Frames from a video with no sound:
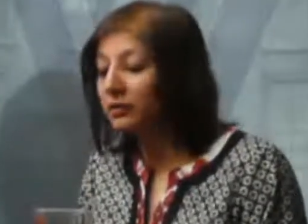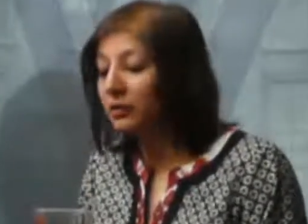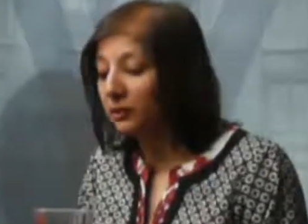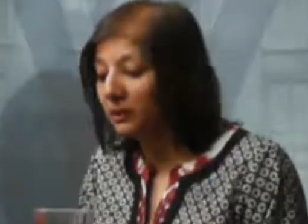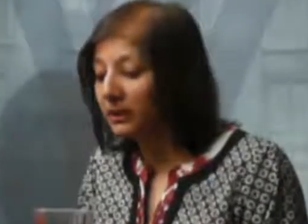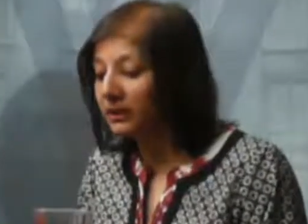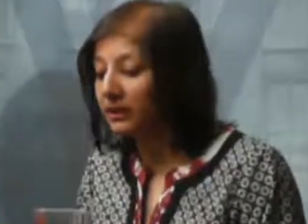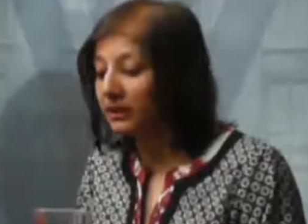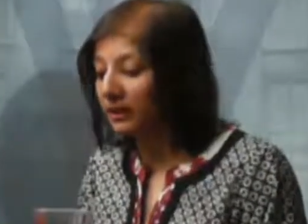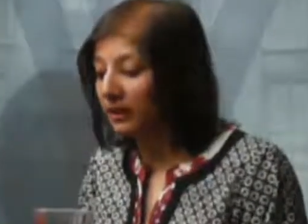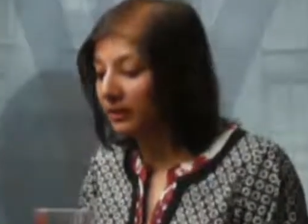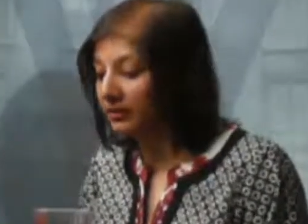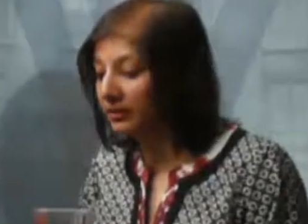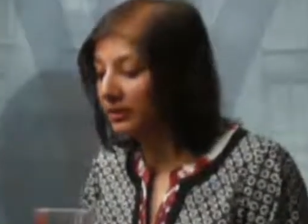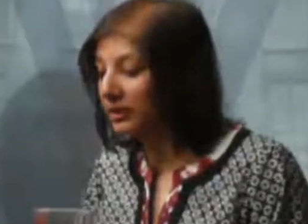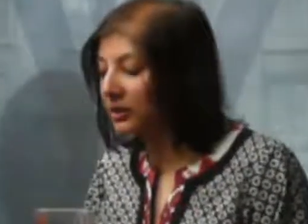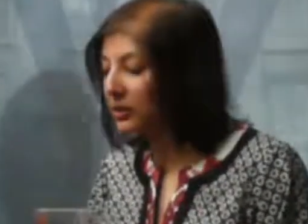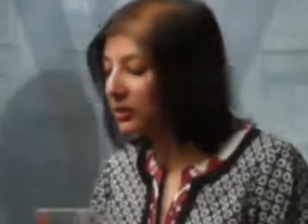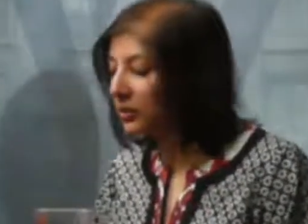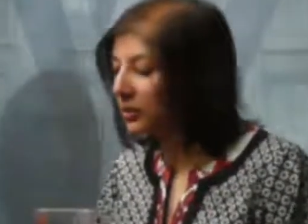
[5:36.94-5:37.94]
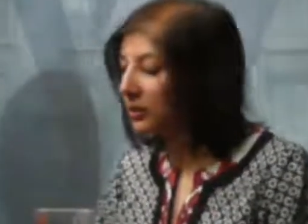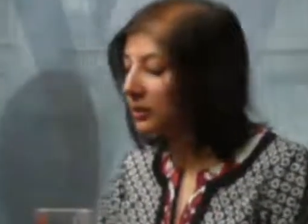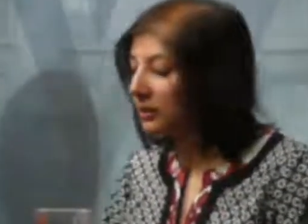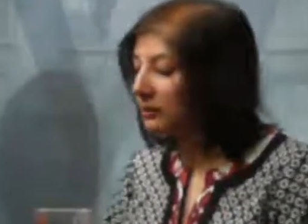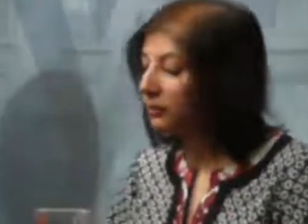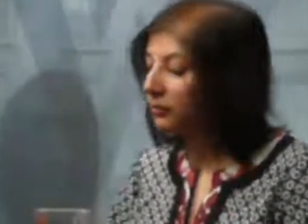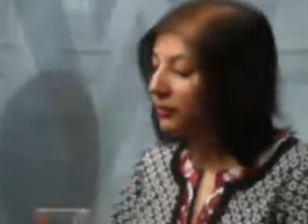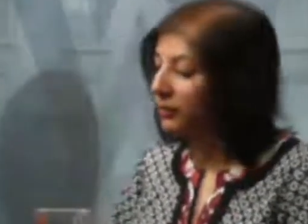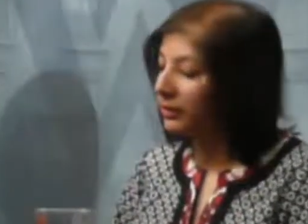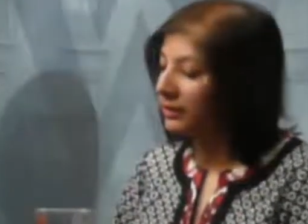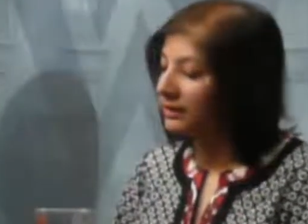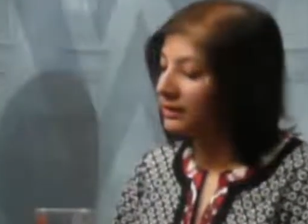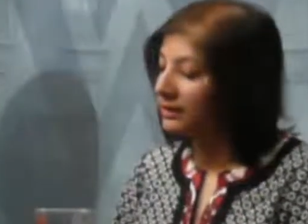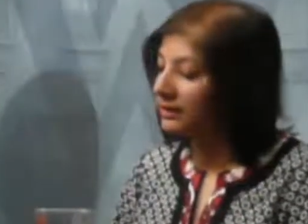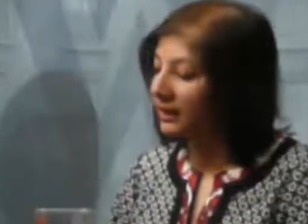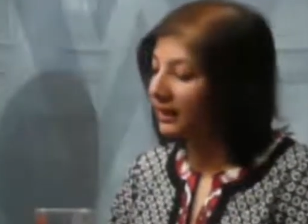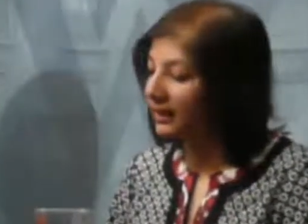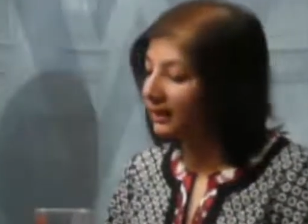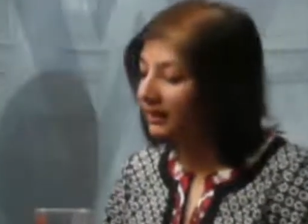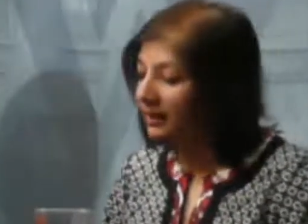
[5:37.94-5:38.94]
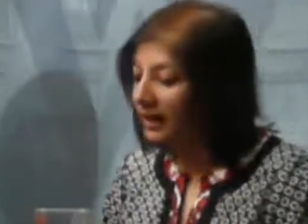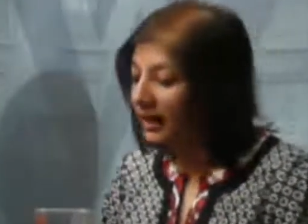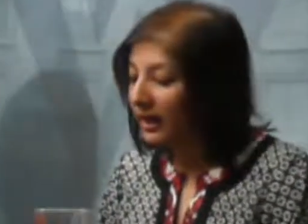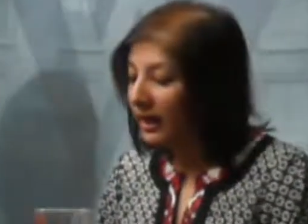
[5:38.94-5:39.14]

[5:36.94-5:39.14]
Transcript: with the governor shortly before his death